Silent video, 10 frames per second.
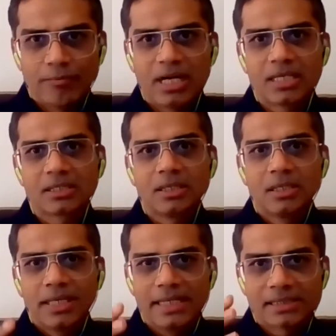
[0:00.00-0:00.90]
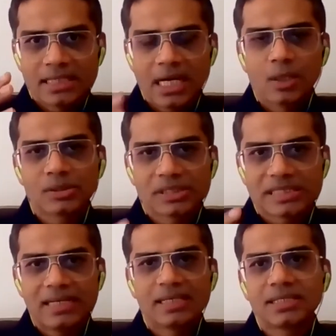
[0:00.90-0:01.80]
but it's now
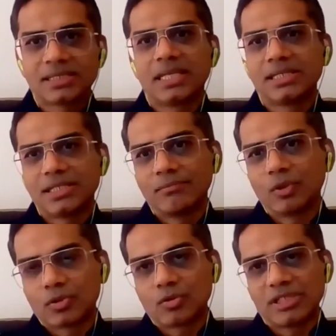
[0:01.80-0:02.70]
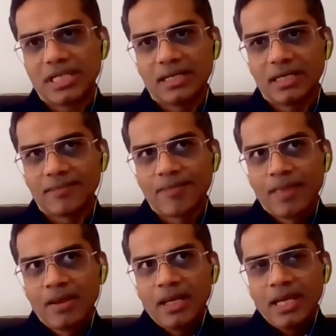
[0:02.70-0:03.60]
center stage in boardroom agenda.
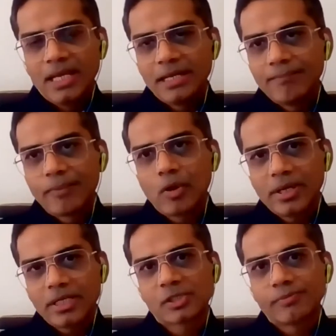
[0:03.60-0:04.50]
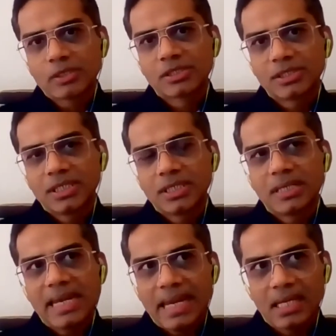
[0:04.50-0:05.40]
And
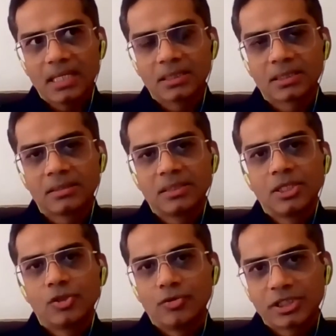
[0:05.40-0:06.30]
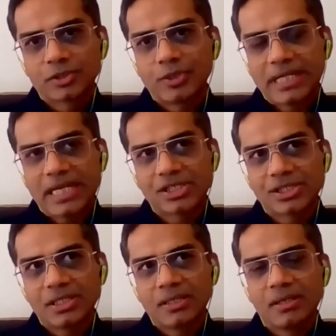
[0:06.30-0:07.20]
employer-sponsored health, risk
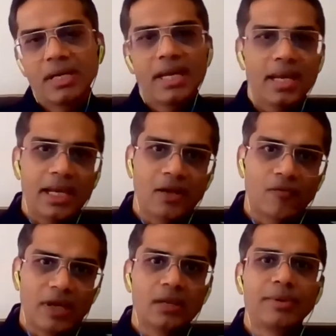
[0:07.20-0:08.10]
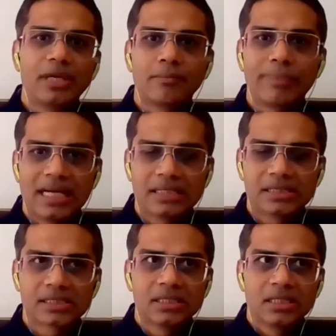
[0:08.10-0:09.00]
protection, and well-being
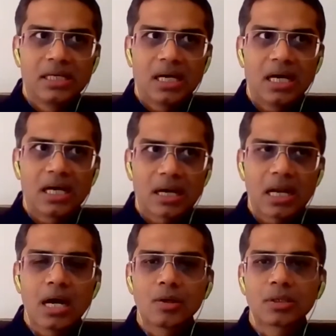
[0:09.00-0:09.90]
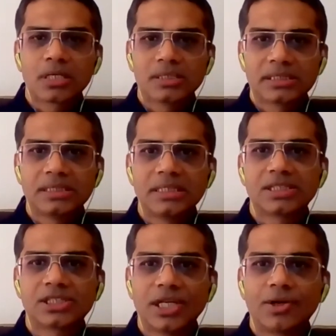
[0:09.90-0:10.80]
plans are now
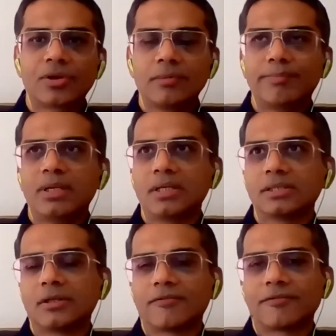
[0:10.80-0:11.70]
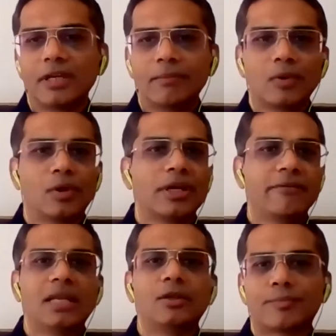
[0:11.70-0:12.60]
considered central pillars of employee
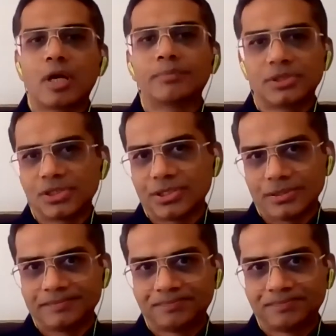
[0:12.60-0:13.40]
value proposition.